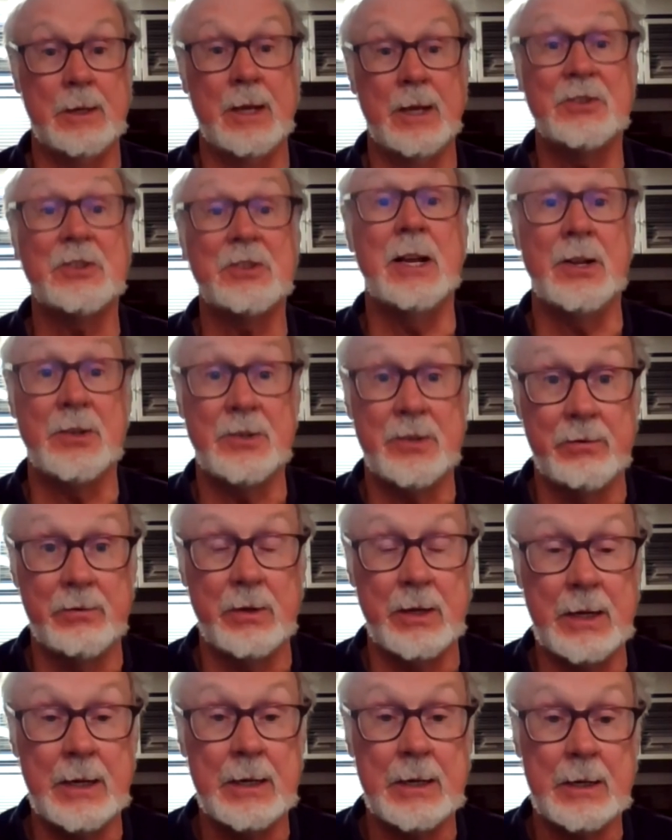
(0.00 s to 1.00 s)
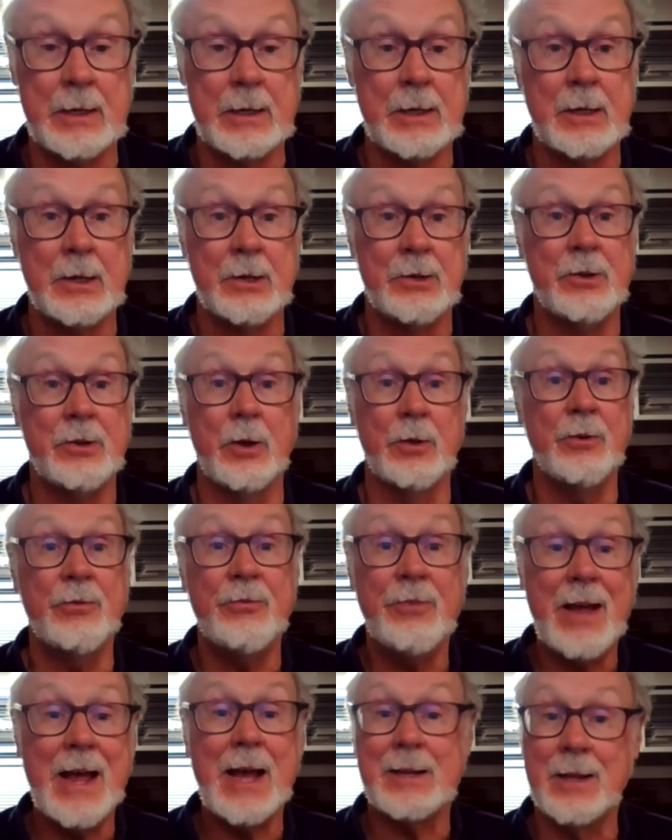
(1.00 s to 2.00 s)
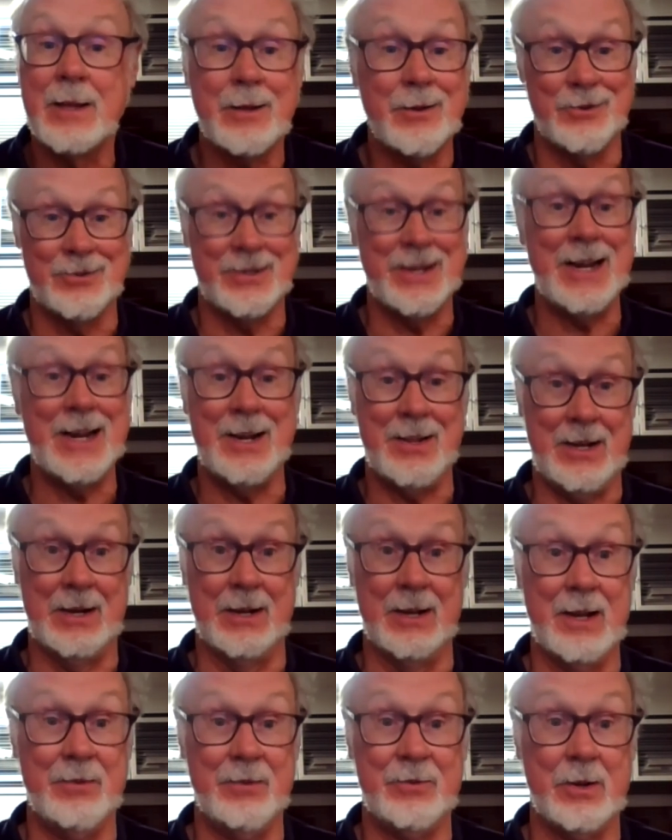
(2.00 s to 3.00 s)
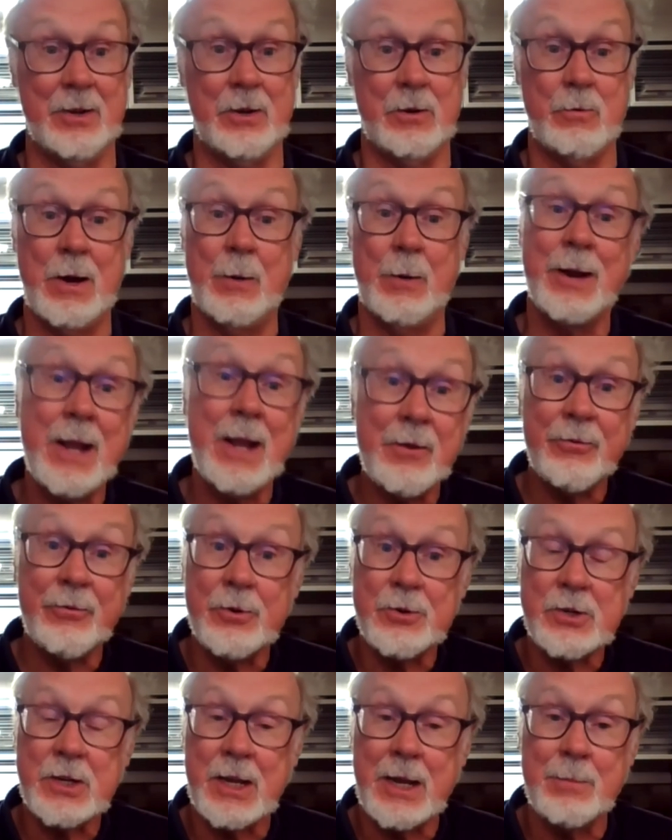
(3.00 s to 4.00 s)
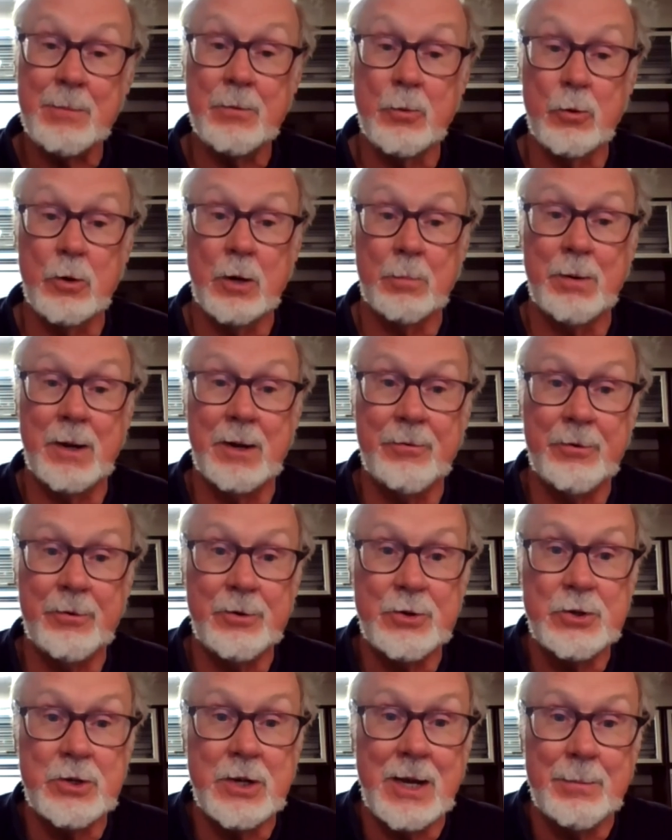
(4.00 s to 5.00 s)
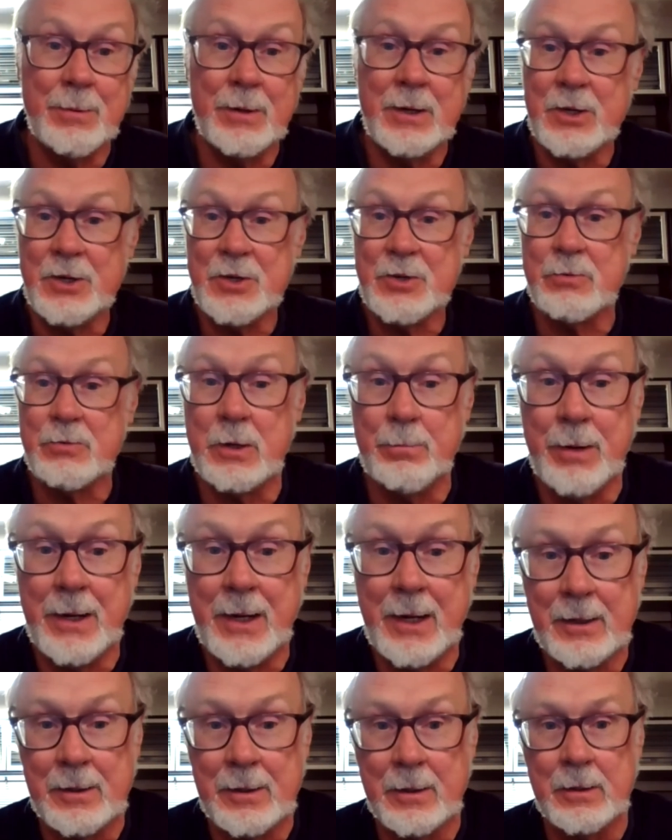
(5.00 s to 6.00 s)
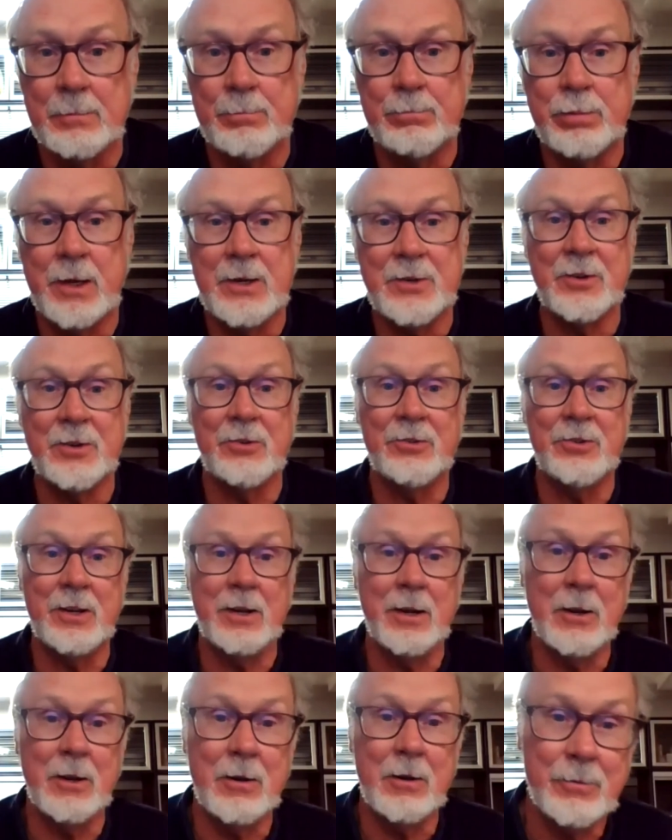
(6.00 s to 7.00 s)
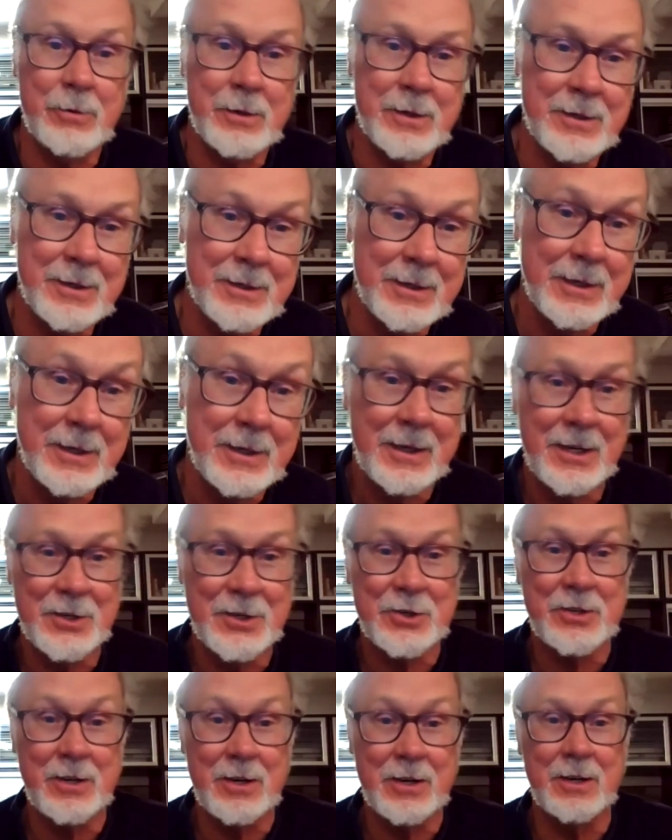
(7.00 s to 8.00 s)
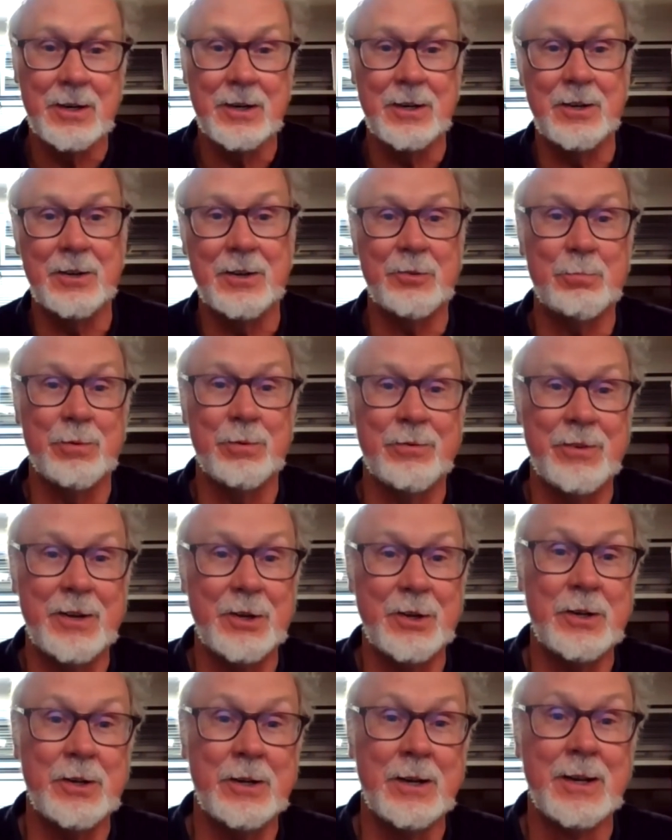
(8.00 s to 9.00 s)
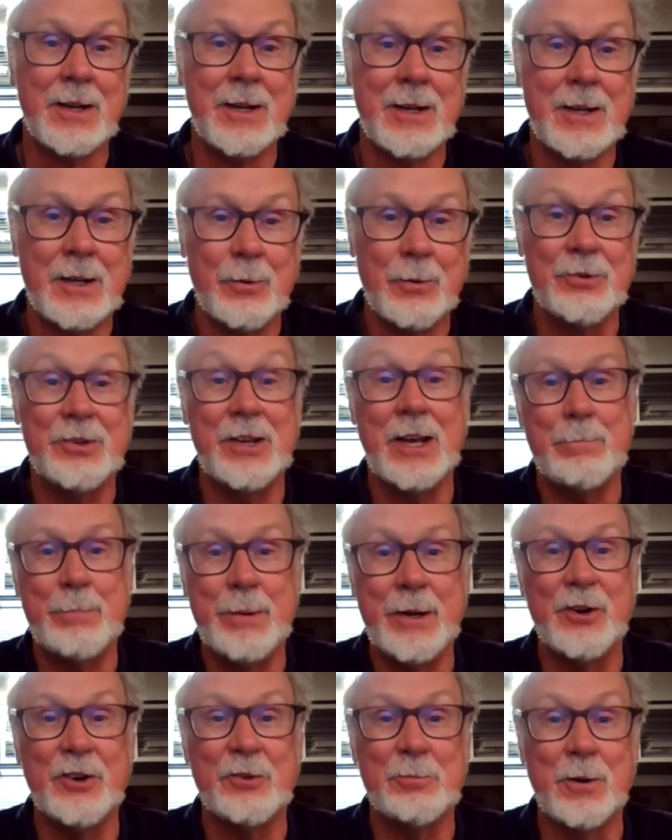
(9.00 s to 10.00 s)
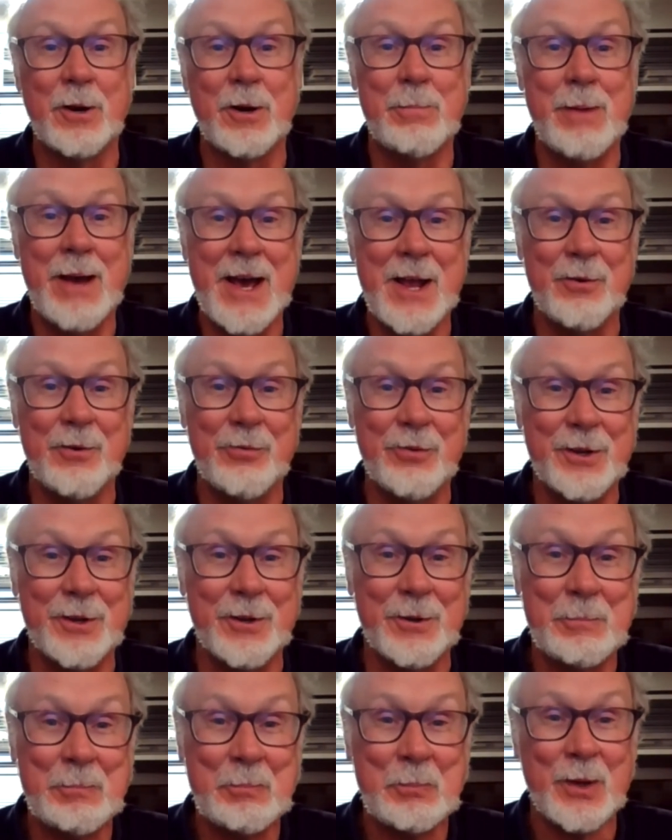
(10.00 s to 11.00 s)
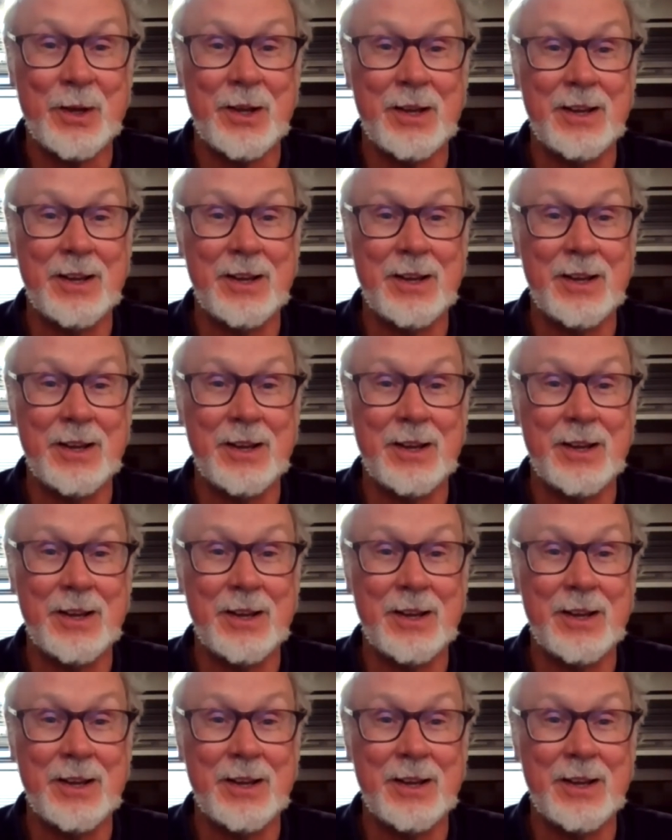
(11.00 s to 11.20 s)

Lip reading: extensively. So the fact that there's anything left in the ground, when I first came to work, my first job in history back in the Pleistocene era, when I started in this profession, was at Petersburg Battlefield.